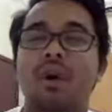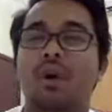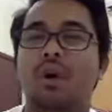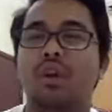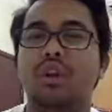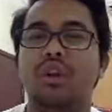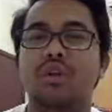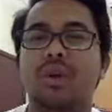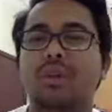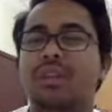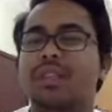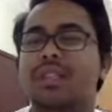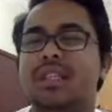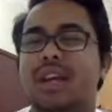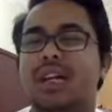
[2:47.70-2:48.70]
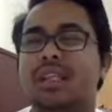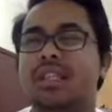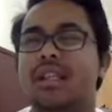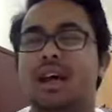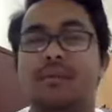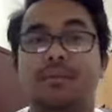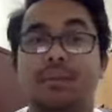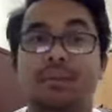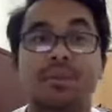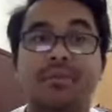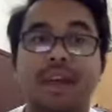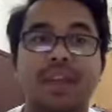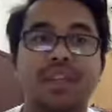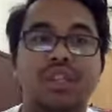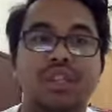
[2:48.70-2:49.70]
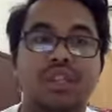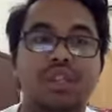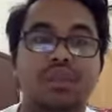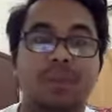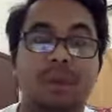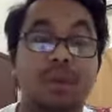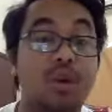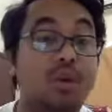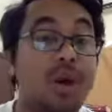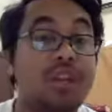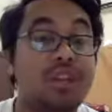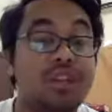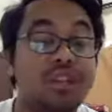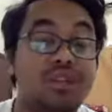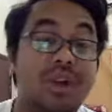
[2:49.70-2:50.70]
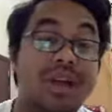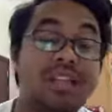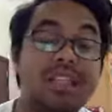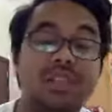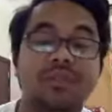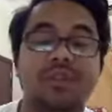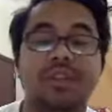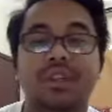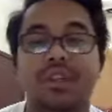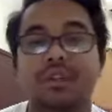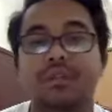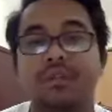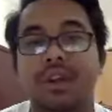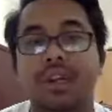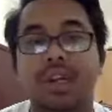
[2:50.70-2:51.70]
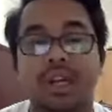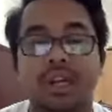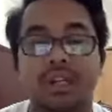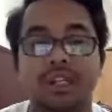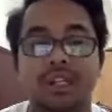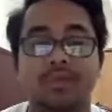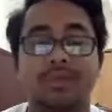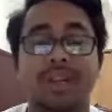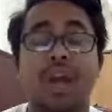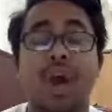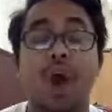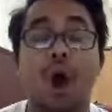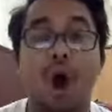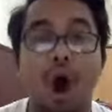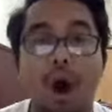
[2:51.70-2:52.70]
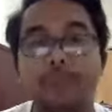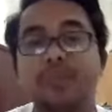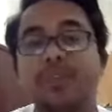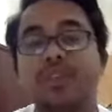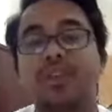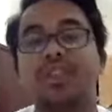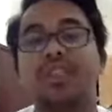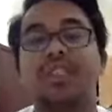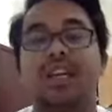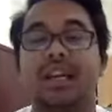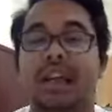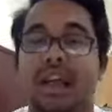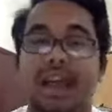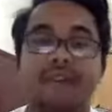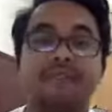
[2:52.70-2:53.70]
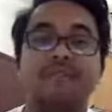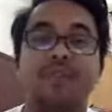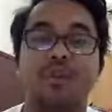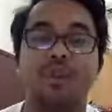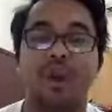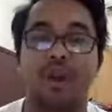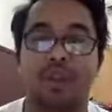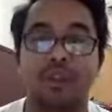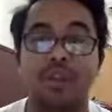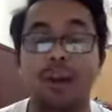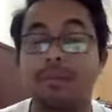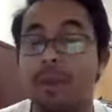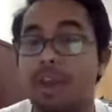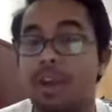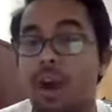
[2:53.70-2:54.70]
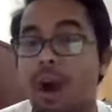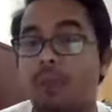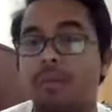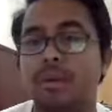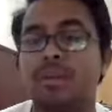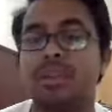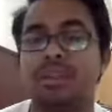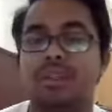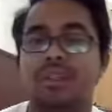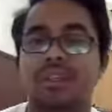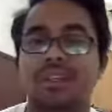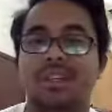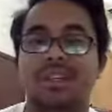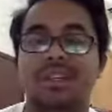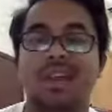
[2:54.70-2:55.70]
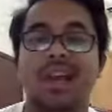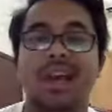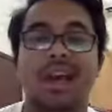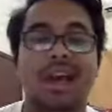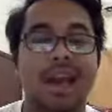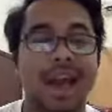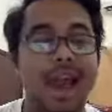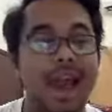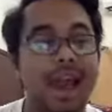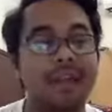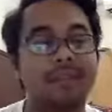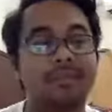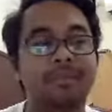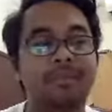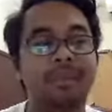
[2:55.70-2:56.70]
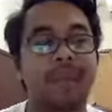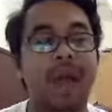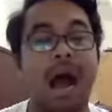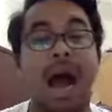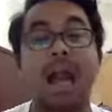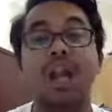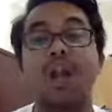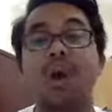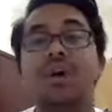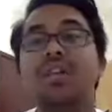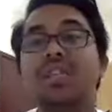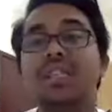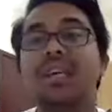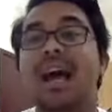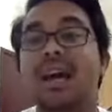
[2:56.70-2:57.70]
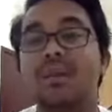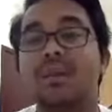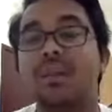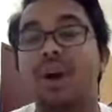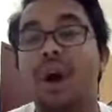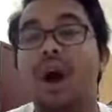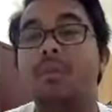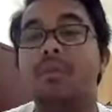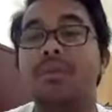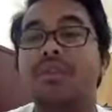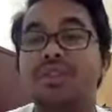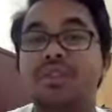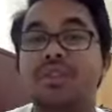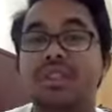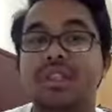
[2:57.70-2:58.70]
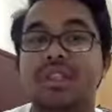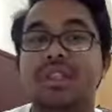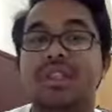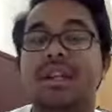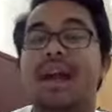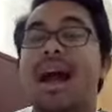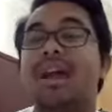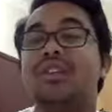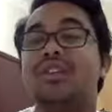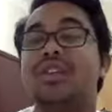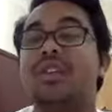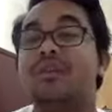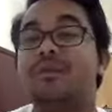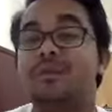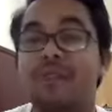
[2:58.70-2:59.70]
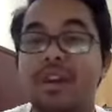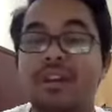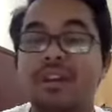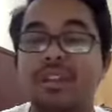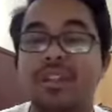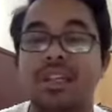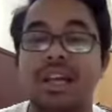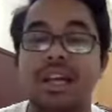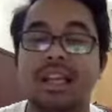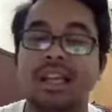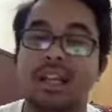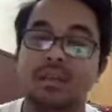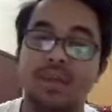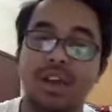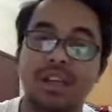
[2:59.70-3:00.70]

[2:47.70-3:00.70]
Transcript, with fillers: Or do you want to start some new venture? Maybe you want to transfer to different countries. But options are everywhere and there are many opportunities. And alongside with the opportunities are actually fears that we